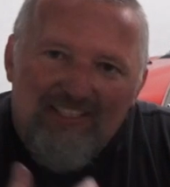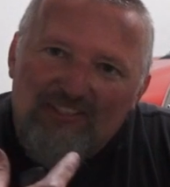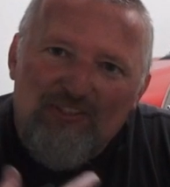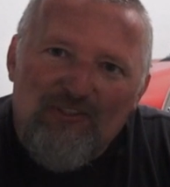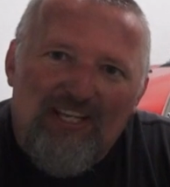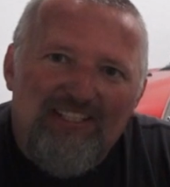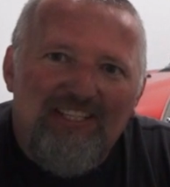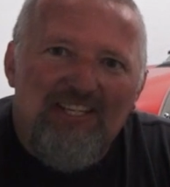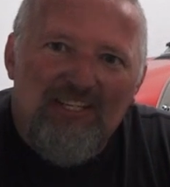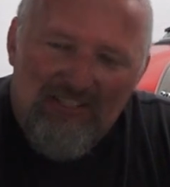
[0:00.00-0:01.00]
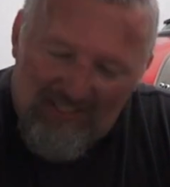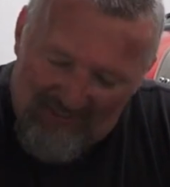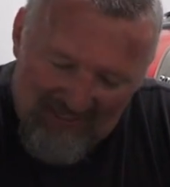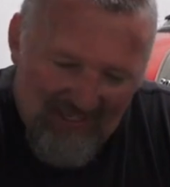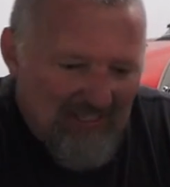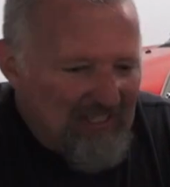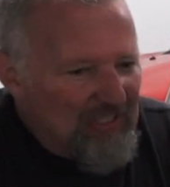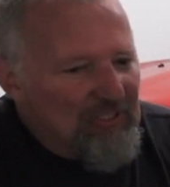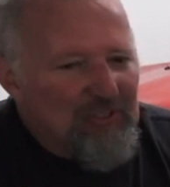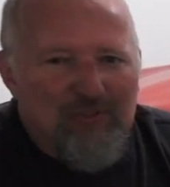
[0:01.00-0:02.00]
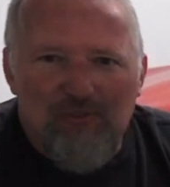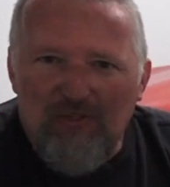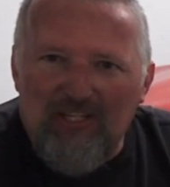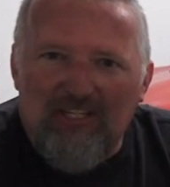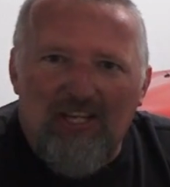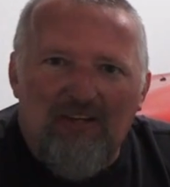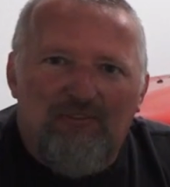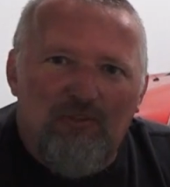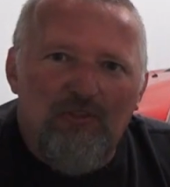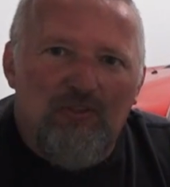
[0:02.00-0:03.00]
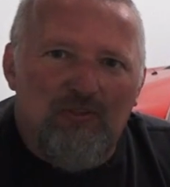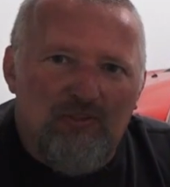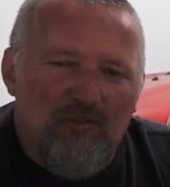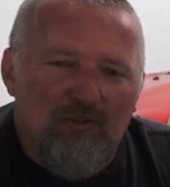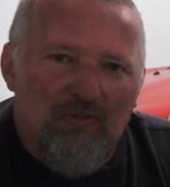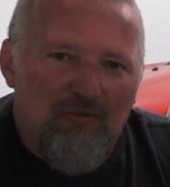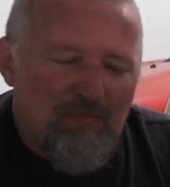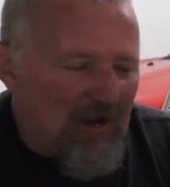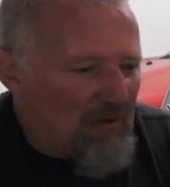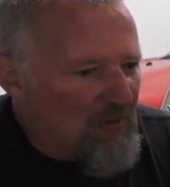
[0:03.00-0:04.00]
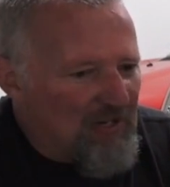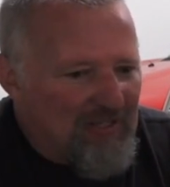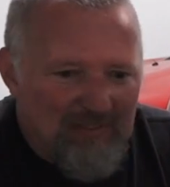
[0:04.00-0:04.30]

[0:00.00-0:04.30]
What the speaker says: As you can hear, you really have to use a lot of power.